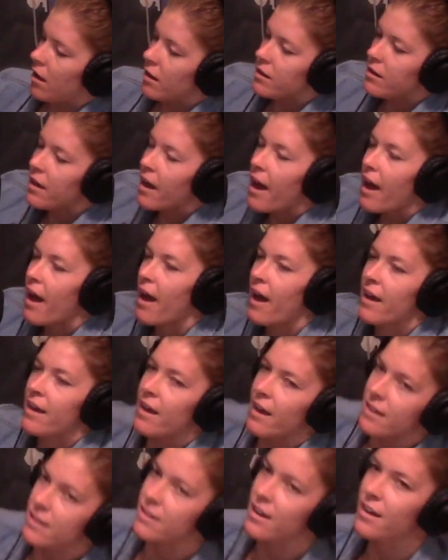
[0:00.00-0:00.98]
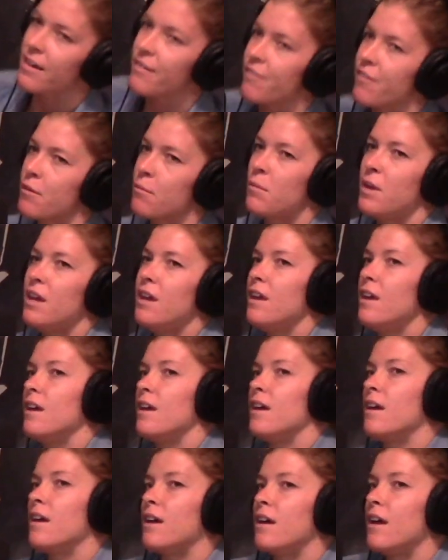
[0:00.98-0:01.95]
Yeah, I guess like for
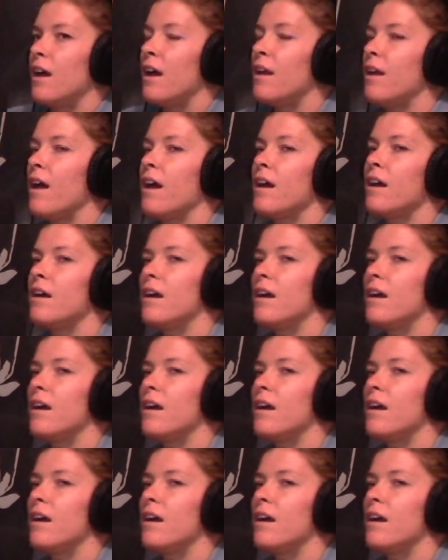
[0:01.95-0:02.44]
me, and